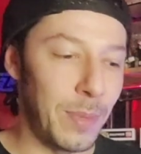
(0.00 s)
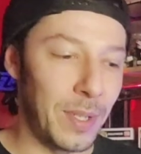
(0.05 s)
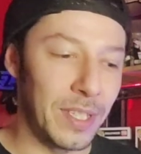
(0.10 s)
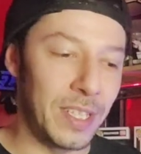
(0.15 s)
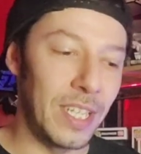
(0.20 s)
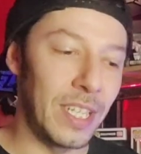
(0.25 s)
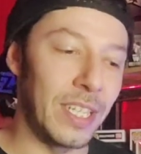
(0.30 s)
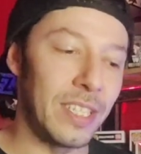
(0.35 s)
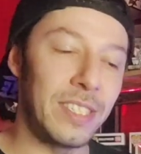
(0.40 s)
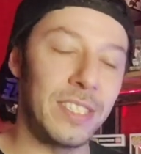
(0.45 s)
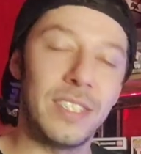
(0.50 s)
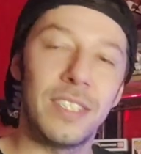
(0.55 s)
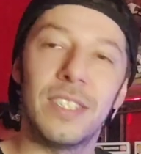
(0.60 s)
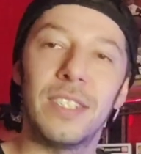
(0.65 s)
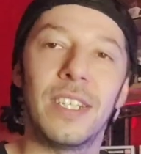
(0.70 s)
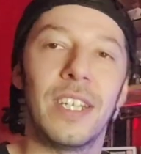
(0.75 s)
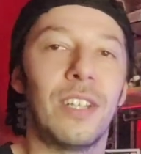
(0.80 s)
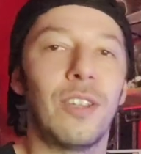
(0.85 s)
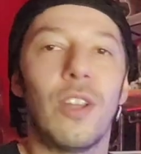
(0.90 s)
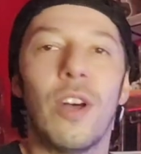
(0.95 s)
but they
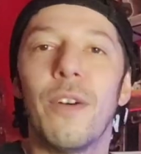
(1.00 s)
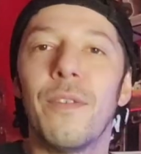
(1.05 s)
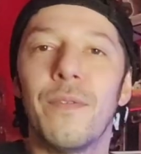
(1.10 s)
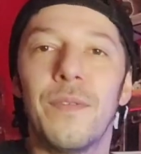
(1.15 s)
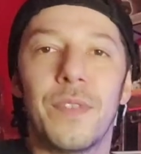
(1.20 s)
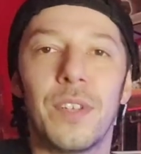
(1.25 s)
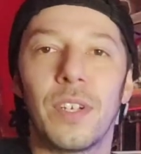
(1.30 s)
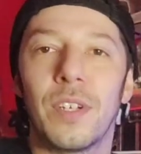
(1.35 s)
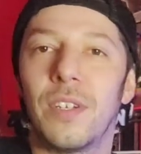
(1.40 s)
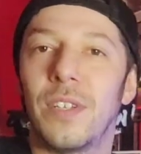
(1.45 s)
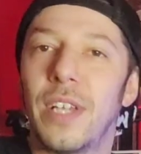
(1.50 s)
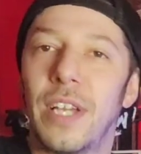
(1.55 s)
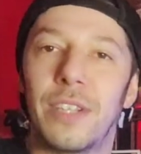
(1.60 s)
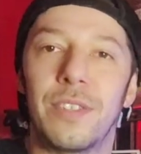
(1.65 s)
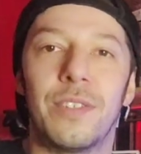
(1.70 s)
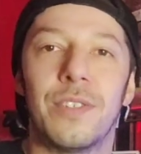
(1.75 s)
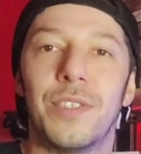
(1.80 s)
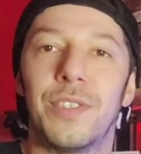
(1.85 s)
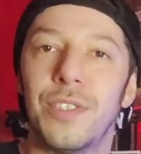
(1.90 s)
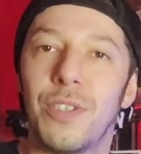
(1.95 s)
love the
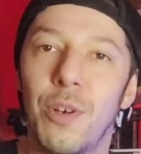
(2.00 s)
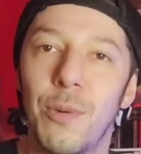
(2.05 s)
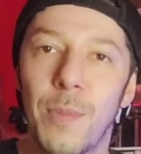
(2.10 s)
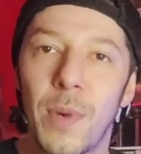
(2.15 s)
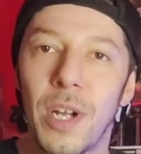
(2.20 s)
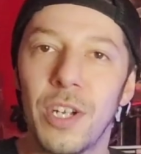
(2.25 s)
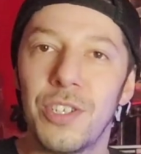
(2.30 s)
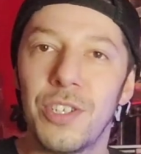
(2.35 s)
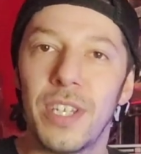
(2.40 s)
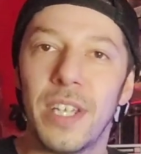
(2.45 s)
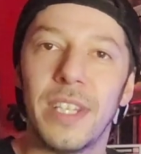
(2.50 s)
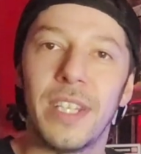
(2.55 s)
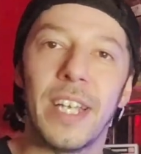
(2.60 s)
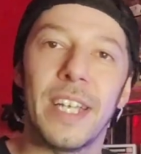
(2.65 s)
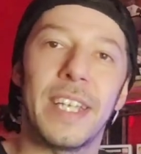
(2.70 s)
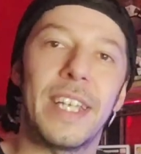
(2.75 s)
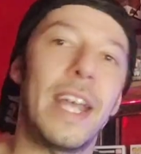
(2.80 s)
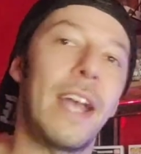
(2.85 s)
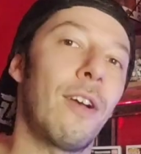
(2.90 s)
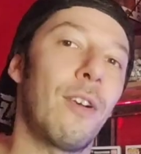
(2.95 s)
collectors so much, and they
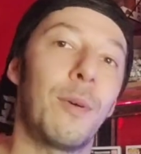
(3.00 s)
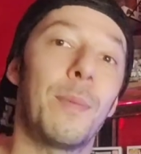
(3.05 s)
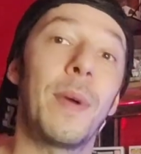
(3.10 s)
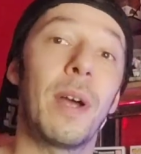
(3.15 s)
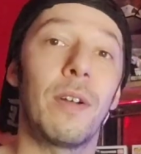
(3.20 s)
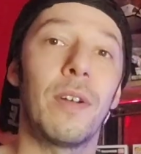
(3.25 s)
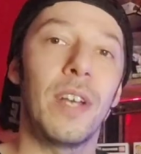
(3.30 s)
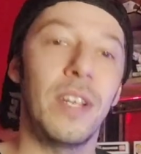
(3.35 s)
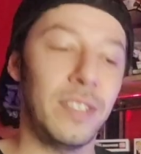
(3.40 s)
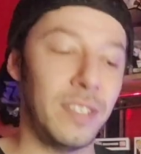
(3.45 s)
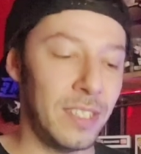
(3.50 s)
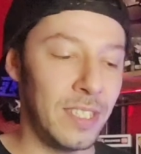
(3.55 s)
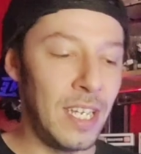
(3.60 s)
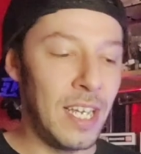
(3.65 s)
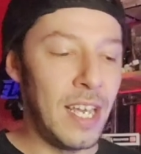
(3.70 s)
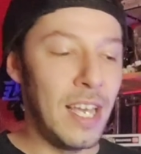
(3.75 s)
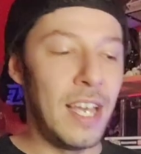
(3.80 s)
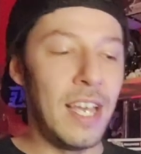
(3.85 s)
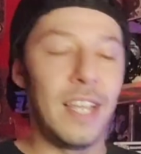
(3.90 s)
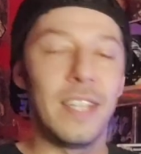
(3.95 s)
care about us
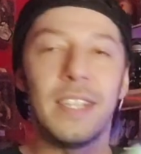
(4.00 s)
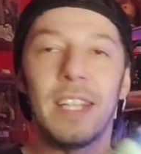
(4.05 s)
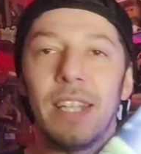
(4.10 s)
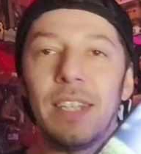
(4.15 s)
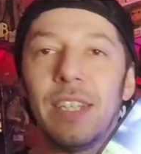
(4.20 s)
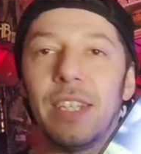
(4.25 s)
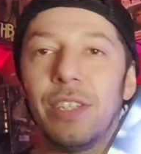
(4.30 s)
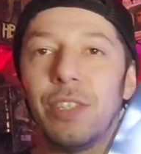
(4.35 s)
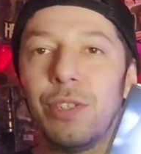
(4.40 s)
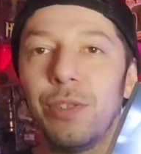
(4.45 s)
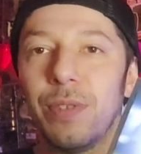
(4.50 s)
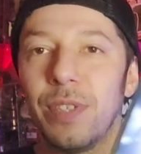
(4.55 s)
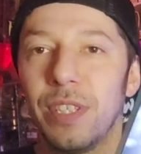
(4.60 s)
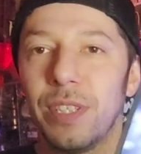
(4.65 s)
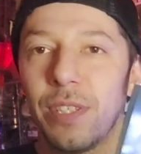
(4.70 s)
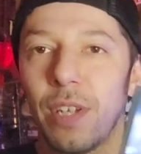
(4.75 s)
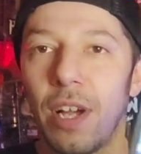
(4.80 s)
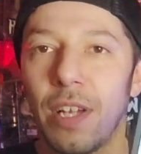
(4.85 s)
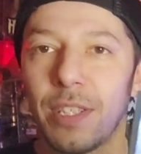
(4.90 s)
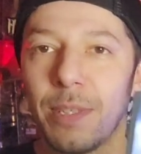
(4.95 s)
that they do
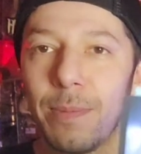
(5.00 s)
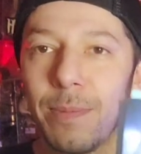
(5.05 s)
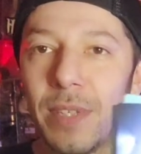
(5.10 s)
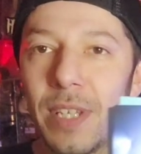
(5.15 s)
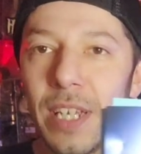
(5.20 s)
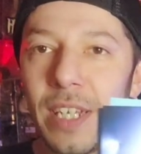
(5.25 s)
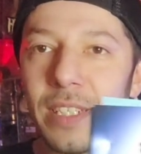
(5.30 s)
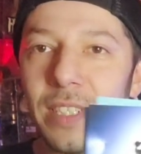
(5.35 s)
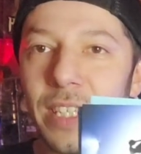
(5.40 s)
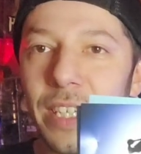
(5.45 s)
these awesome things.